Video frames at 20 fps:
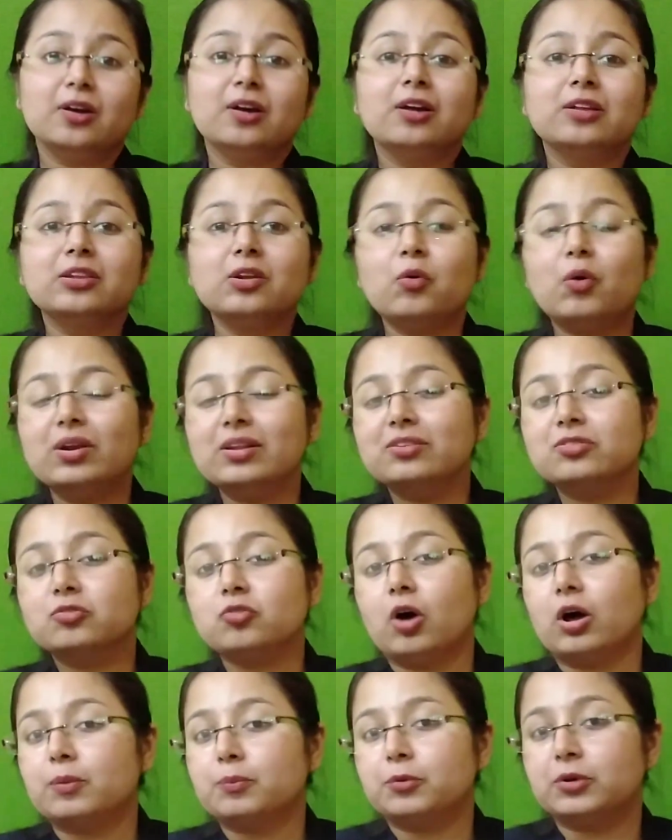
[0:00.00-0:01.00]
Now, what is
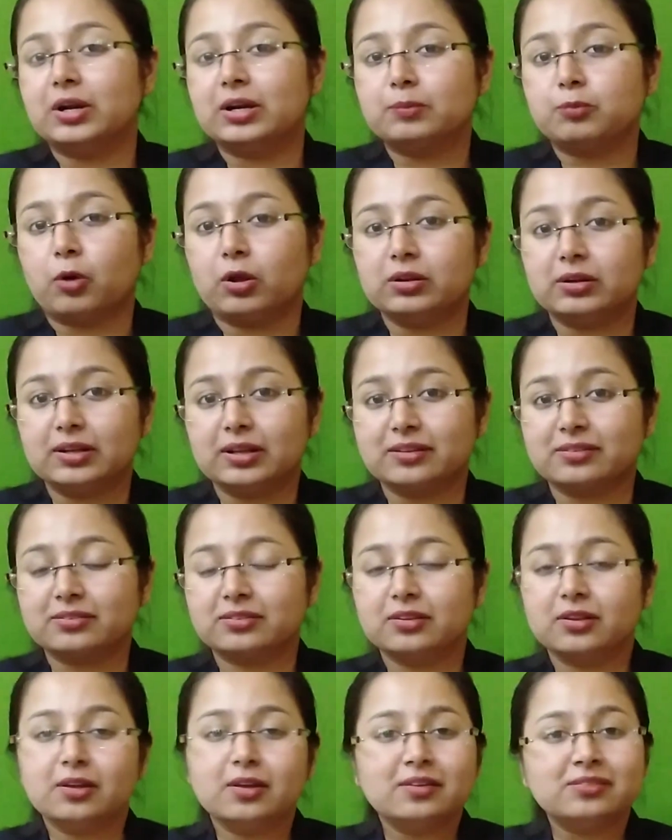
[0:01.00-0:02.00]
corporate politics?
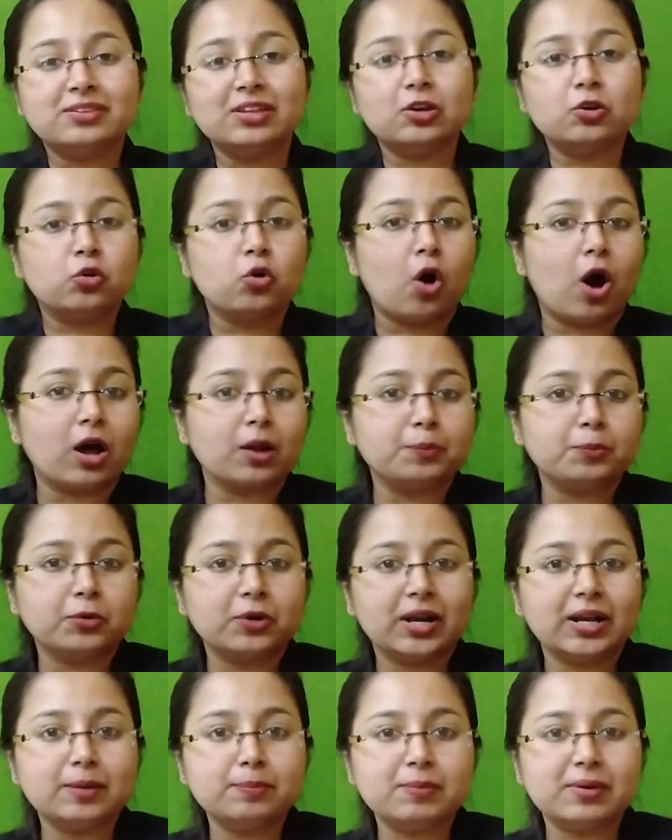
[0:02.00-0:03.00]
See,
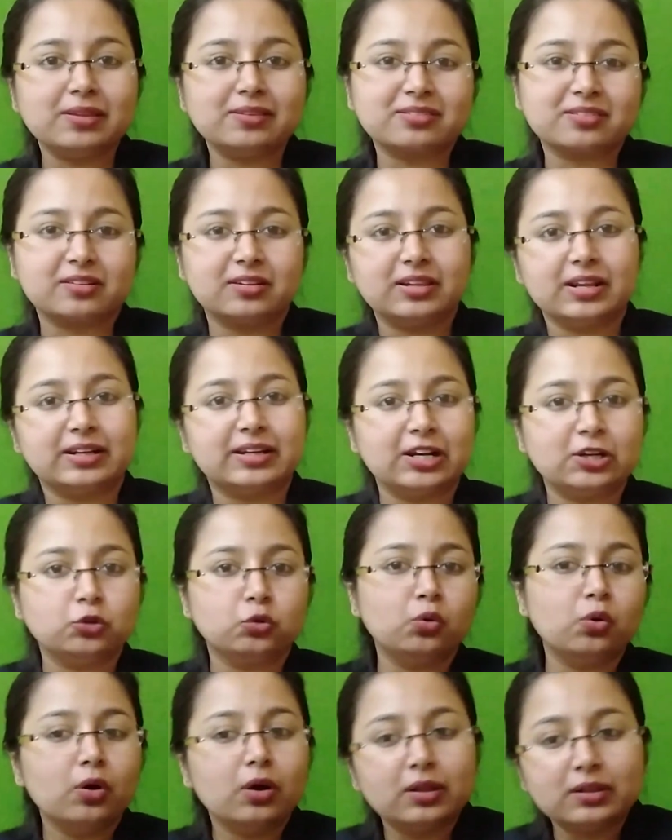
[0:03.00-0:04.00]
corporate means related
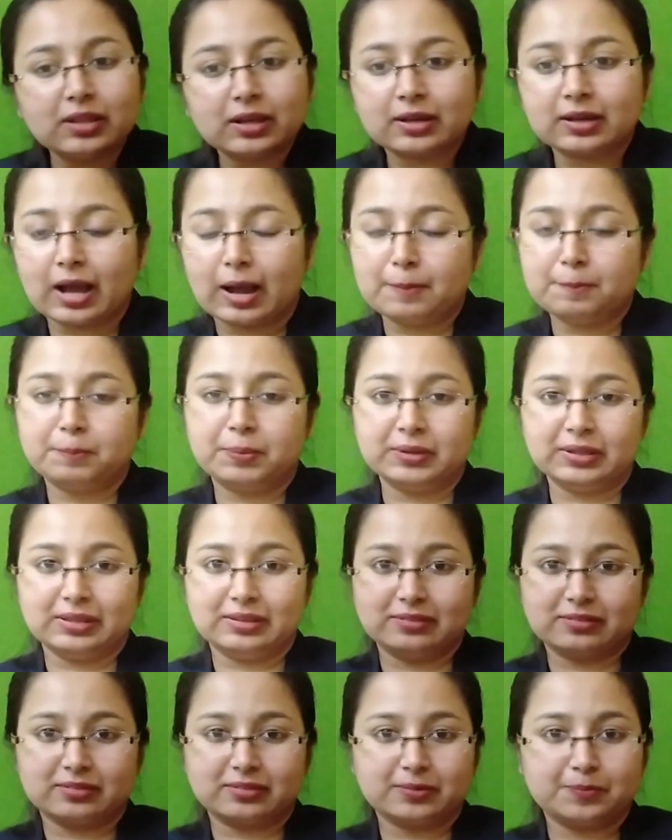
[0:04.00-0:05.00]
to the
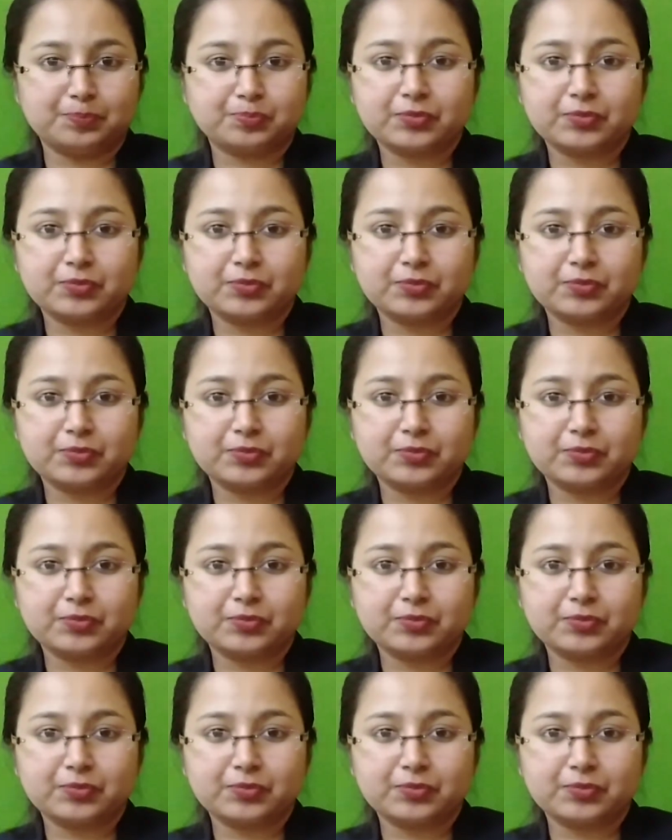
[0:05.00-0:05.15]
companies.